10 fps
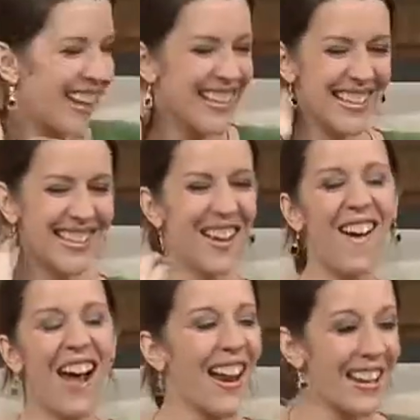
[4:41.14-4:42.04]
So
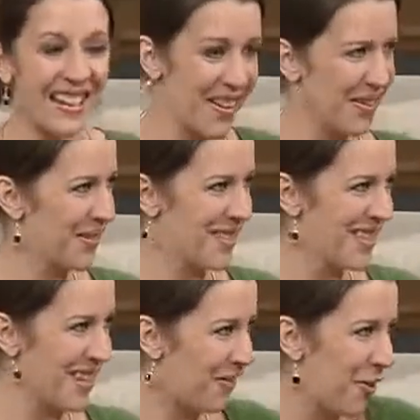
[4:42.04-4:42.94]
I didn't know there was
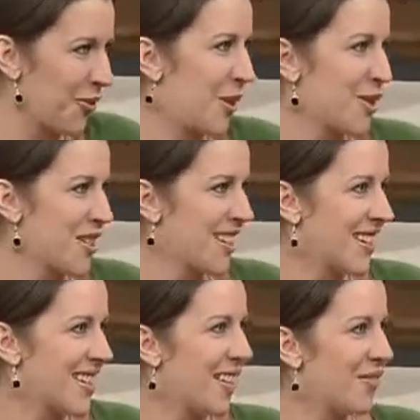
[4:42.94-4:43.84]
different
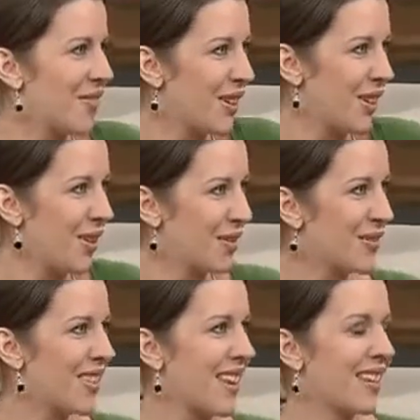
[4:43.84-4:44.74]
versions of, you
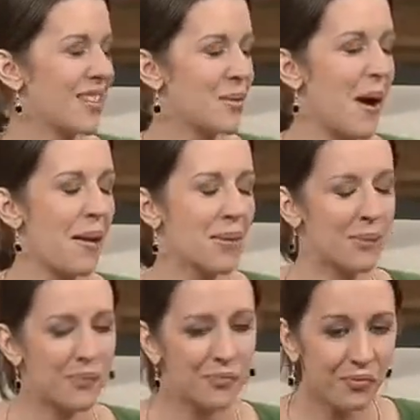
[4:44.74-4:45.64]
know, the English
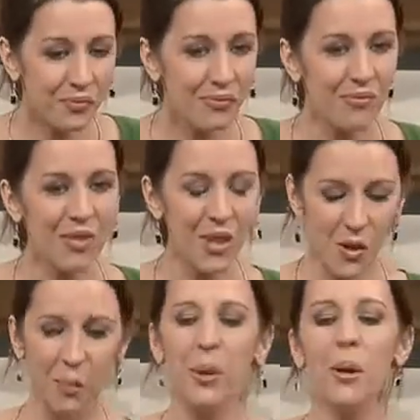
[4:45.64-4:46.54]
Bible.
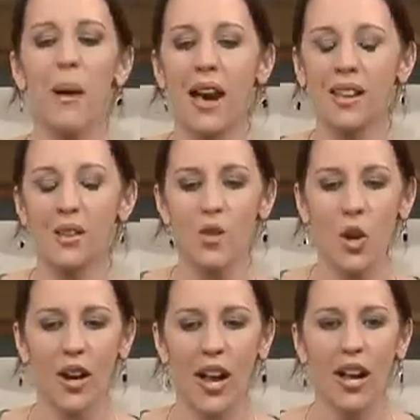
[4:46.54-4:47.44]
So I put it back in the
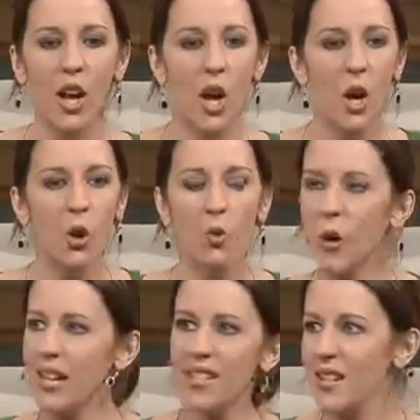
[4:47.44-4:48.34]
drawer, and I
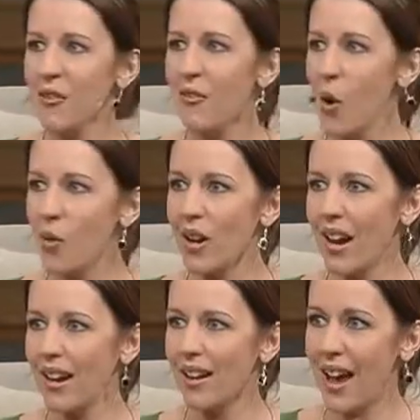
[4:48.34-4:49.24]
raced to the phone, and
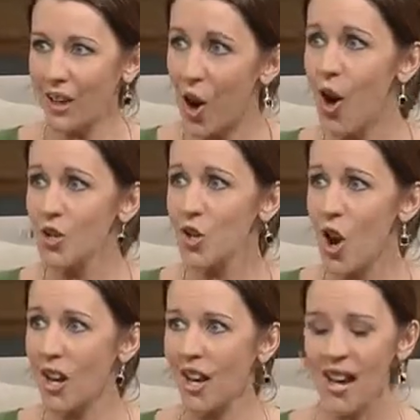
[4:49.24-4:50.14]
I called
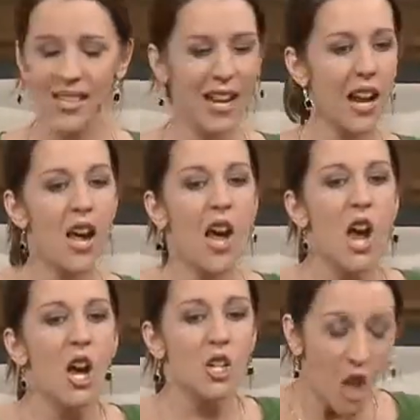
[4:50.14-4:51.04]
John, and I said,
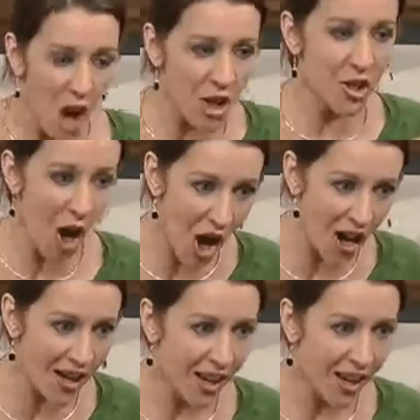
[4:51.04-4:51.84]
John,